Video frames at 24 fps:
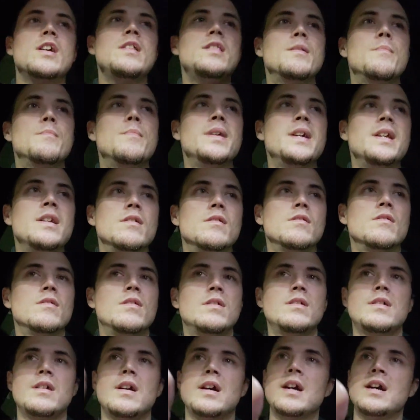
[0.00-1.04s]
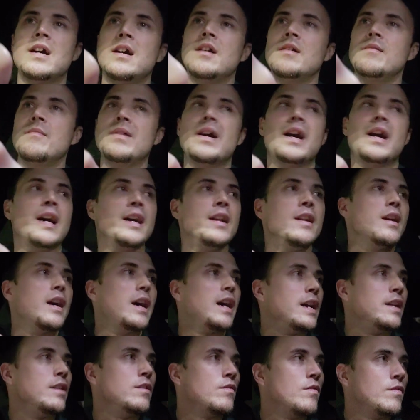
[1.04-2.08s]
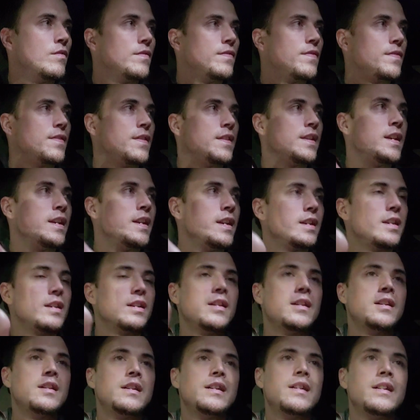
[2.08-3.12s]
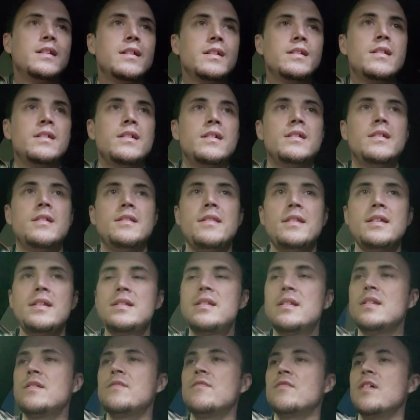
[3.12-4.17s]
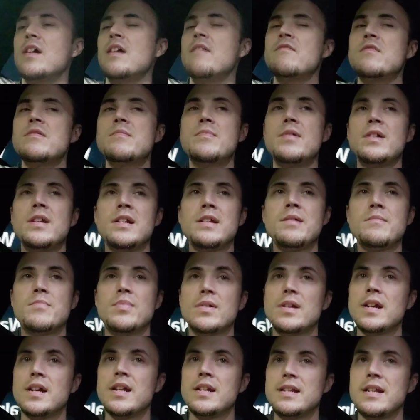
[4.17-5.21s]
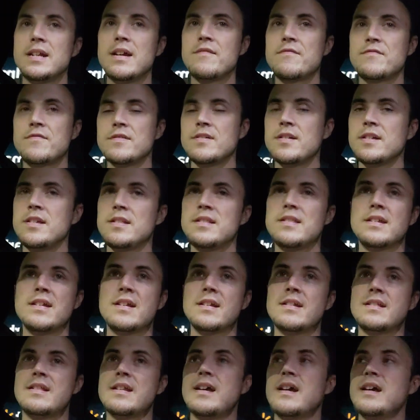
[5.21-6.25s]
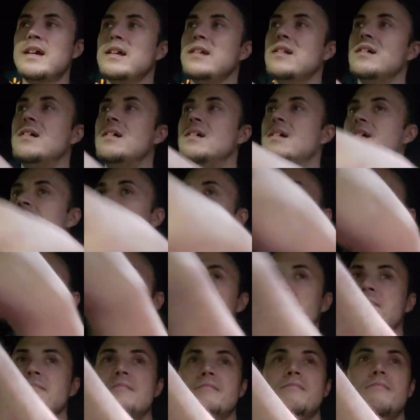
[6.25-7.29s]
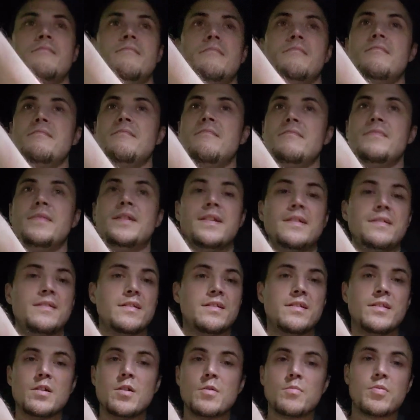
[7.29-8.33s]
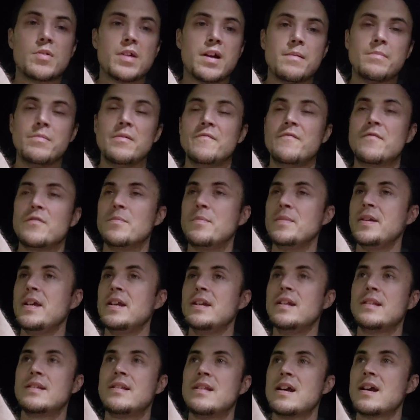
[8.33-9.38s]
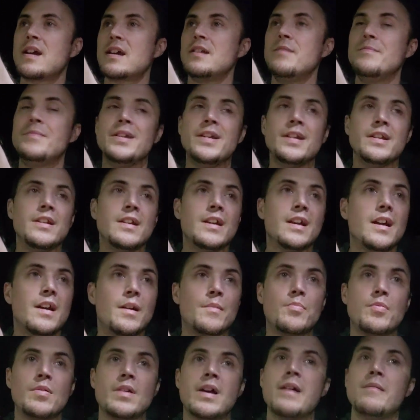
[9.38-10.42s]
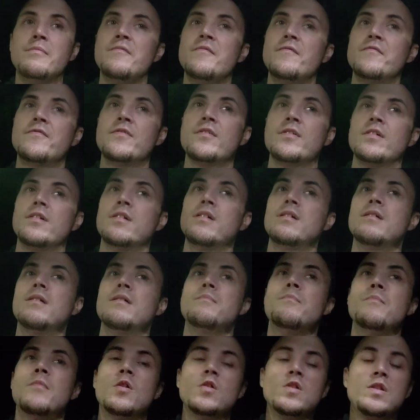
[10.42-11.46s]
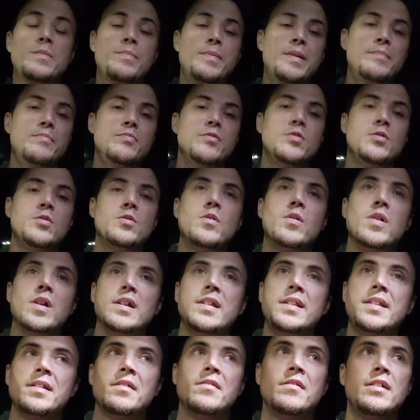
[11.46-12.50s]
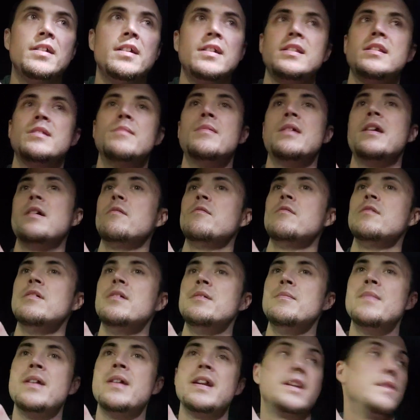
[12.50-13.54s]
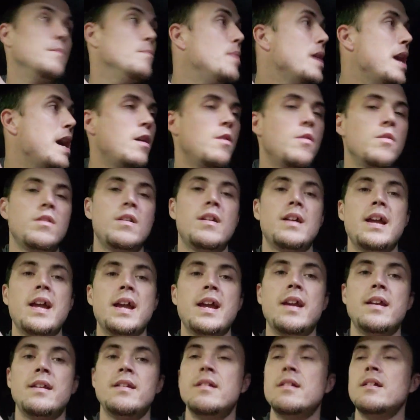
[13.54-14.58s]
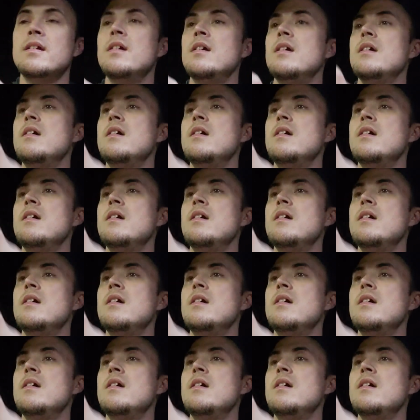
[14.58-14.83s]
in the middle. I don't think this is for everybody, but I definitely think that this is no problem for me, and it's not going to be a problem for most people who are serious about really making power and